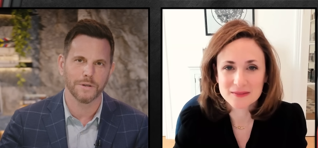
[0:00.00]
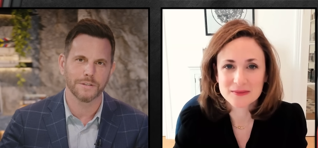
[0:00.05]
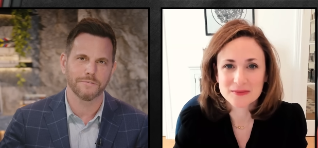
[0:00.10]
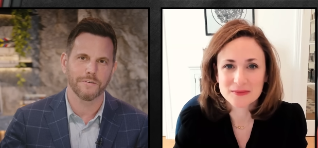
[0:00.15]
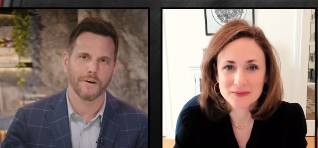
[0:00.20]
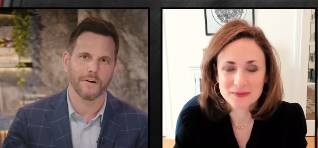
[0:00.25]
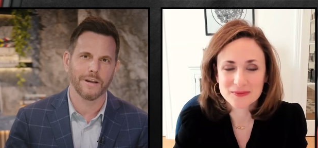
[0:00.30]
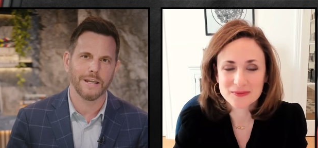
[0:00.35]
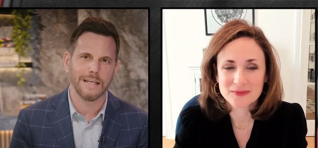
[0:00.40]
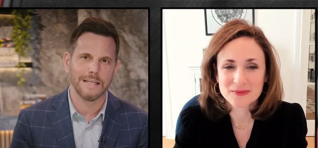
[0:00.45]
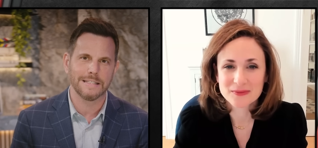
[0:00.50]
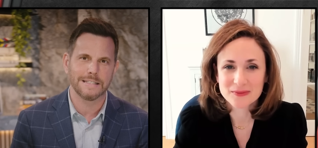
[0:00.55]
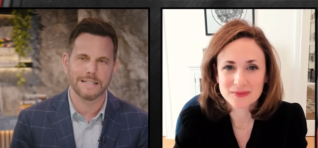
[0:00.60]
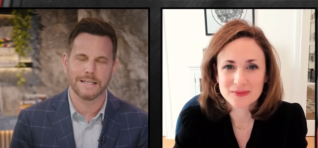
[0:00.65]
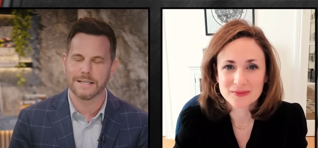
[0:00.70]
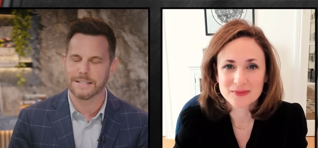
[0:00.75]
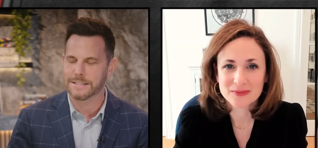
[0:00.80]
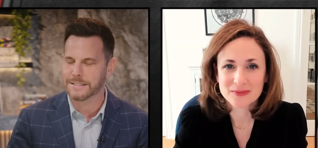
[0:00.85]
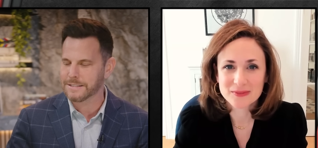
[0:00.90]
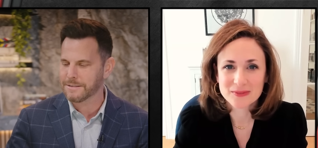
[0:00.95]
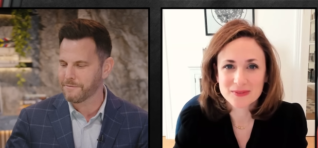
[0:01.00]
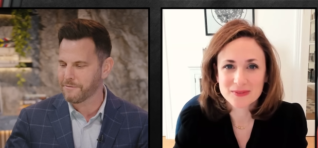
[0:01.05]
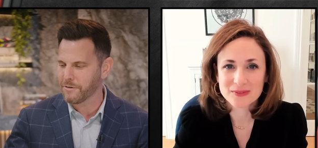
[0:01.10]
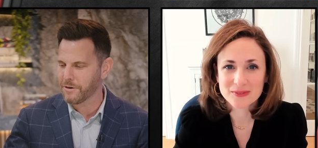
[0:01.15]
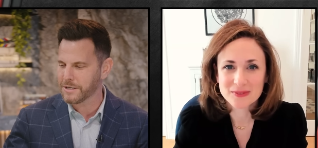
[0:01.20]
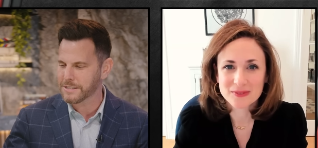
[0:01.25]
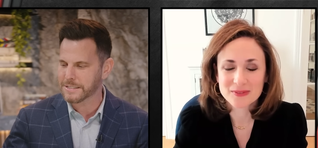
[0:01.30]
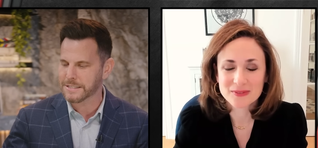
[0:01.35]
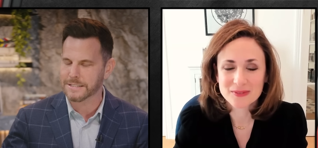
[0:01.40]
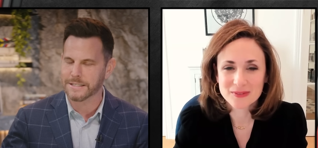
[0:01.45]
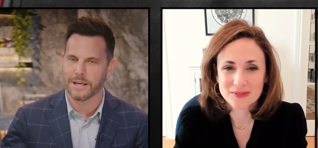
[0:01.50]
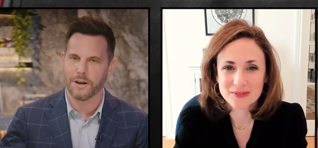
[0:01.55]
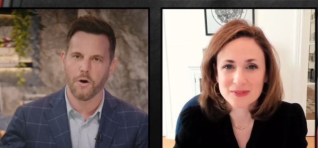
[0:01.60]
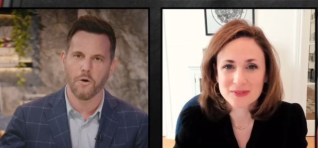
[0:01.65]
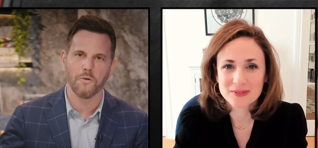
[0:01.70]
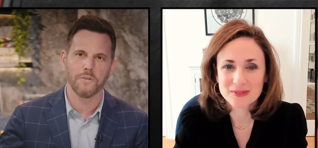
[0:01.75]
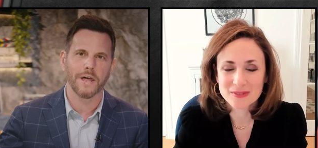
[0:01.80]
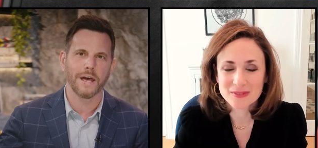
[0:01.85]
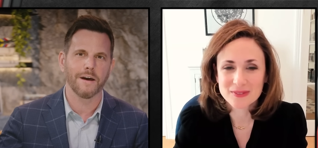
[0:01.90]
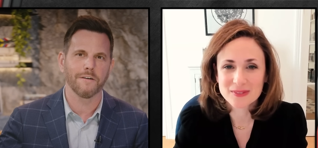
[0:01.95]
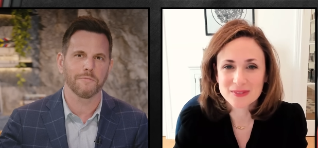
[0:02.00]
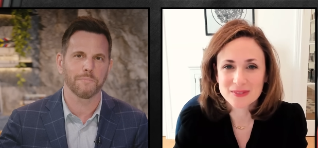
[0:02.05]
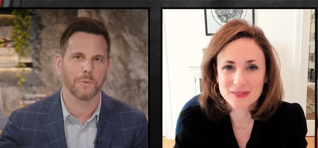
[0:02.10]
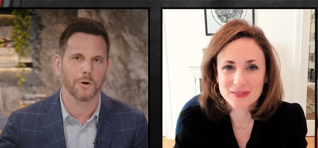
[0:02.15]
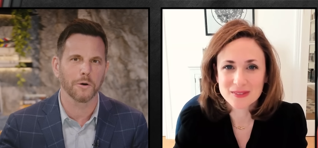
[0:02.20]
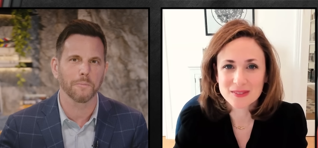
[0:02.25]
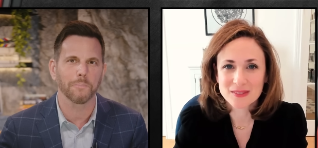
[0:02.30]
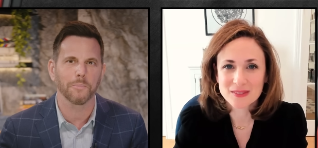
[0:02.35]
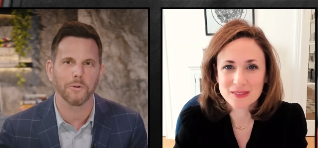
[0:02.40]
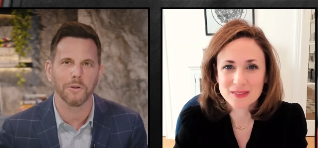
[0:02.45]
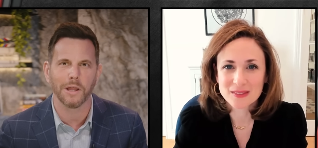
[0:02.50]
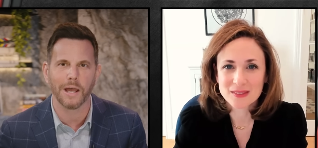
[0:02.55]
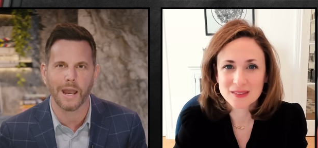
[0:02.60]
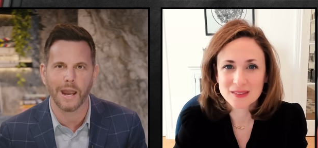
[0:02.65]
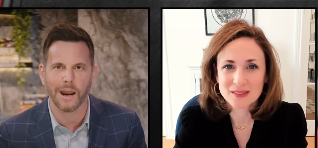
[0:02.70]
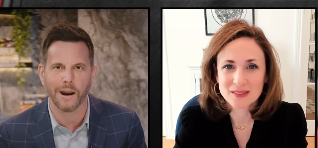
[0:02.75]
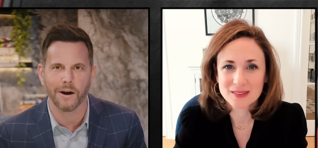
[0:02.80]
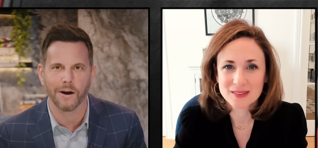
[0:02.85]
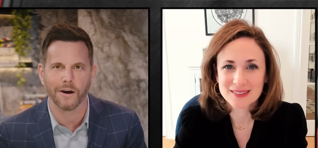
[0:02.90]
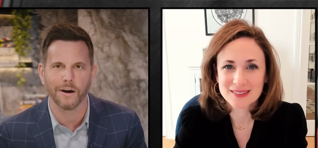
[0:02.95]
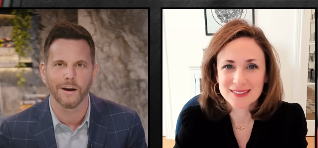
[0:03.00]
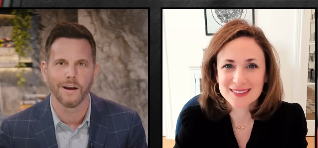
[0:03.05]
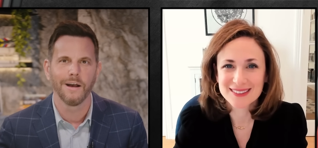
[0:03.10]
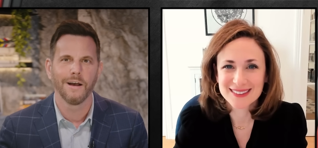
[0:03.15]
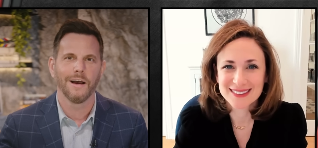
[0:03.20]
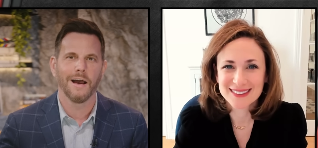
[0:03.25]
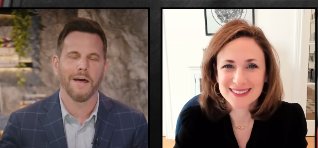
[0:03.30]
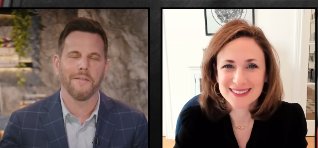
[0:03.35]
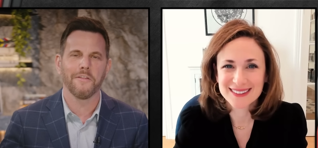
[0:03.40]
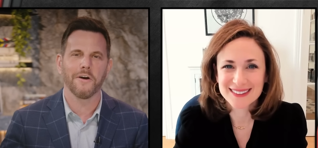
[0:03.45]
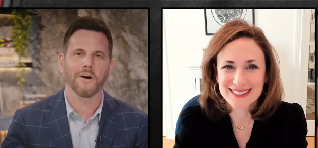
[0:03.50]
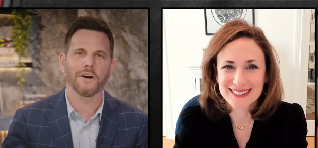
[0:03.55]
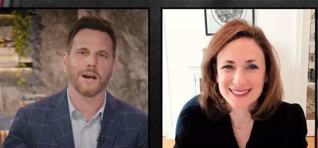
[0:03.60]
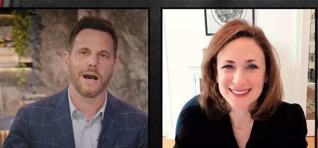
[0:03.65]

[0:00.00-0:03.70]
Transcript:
Speaker 1: It's very easy for us to say, oh, they have purple hair and they're